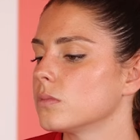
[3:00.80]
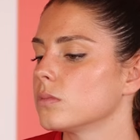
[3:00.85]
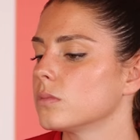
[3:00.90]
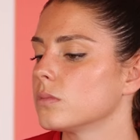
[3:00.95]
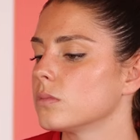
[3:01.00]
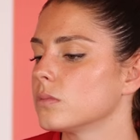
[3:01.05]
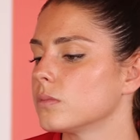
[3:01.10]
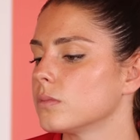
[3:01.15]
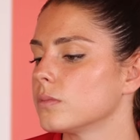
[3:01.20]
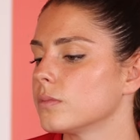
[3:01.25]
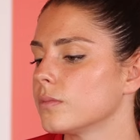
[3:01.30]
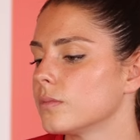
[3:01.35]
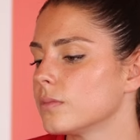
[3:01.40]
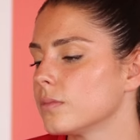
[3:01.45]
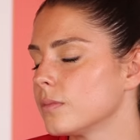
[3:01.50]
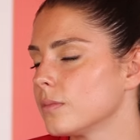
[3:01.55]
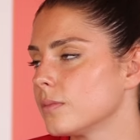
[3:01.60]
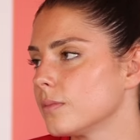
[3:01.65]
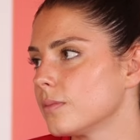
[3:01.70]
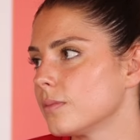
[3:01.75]
C,
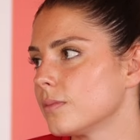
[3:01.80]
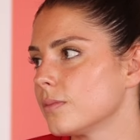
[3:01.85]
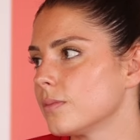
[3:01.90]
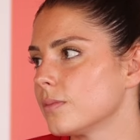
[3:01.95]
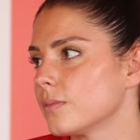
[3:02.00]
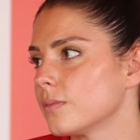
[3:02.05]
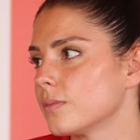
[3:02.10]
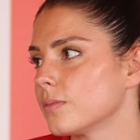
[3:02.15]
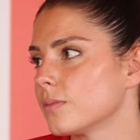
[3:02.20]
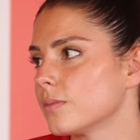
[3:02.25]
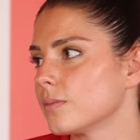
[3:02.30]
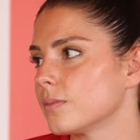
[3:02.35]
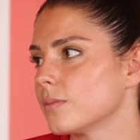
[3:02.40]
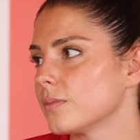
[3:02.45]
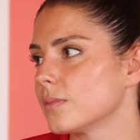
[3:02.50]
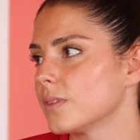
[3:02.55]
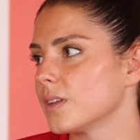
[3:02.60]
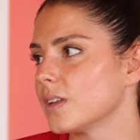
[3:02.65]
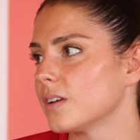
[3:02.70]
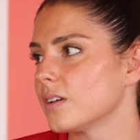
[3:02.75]
81.
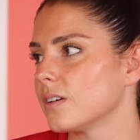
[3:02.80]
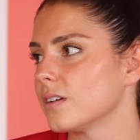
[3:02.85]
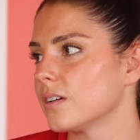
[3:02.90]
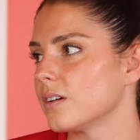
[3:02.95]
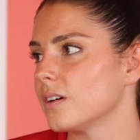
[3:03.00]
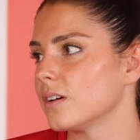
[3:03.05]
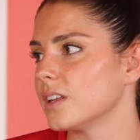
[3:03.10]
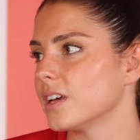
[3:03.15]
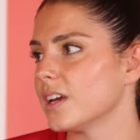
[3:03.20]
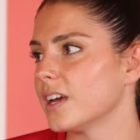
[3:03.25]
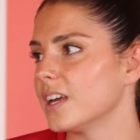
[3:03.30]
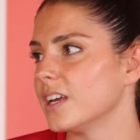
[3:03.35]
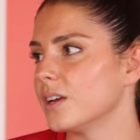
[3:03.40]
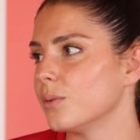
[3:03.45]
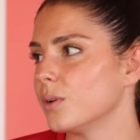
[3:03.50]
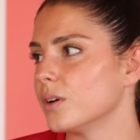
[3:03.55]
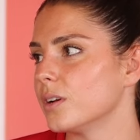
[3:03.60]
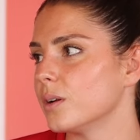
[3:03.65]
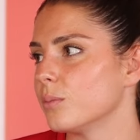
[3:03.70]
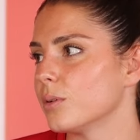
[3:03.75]
I think
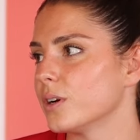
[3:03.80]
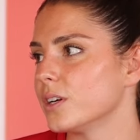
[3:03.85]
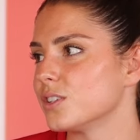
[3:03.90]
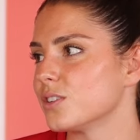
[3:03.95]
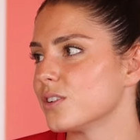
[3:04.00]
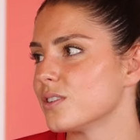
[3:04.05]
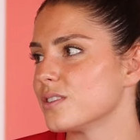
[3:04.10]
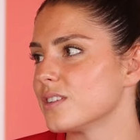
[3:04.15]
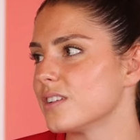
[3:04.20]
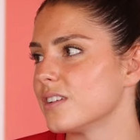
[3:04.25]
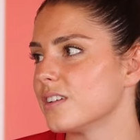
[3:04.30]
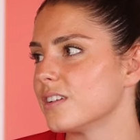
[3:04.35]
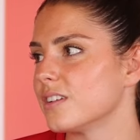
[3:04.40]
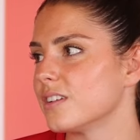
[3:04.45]
81, I'm pretty sure it was.